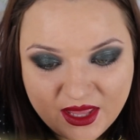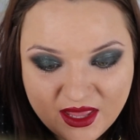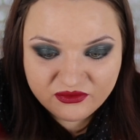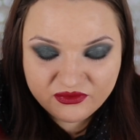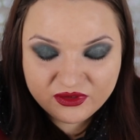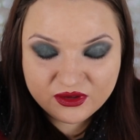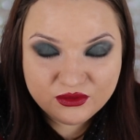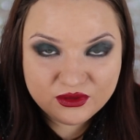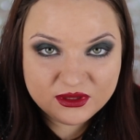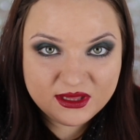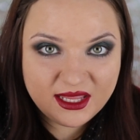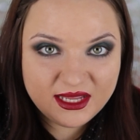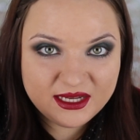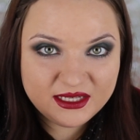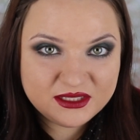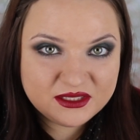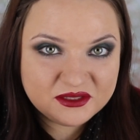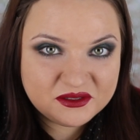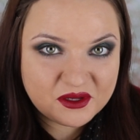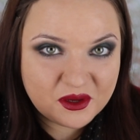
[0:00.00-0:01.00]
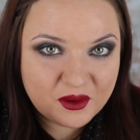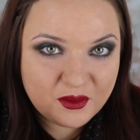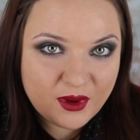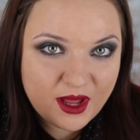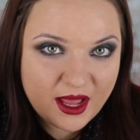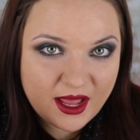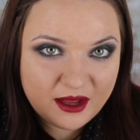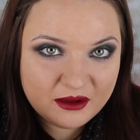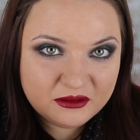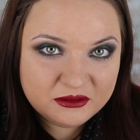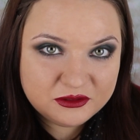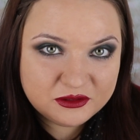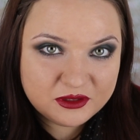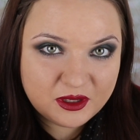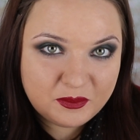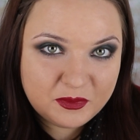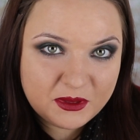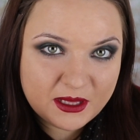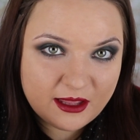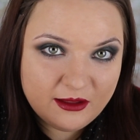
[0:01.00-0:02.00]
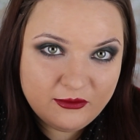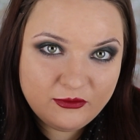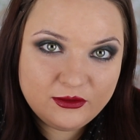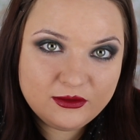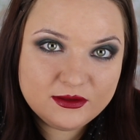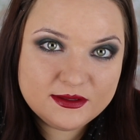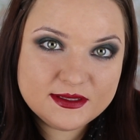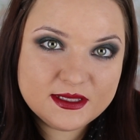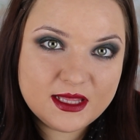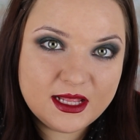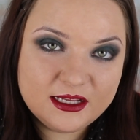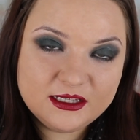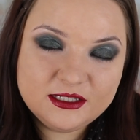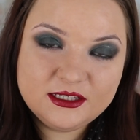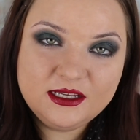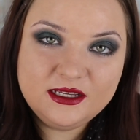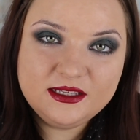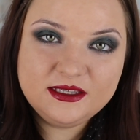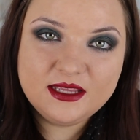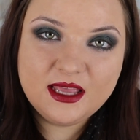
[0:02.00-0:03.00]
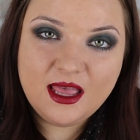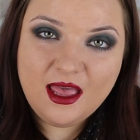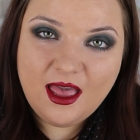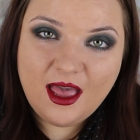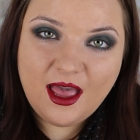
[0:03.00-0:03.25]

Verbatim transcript: If you would like to know how to apply false lashes,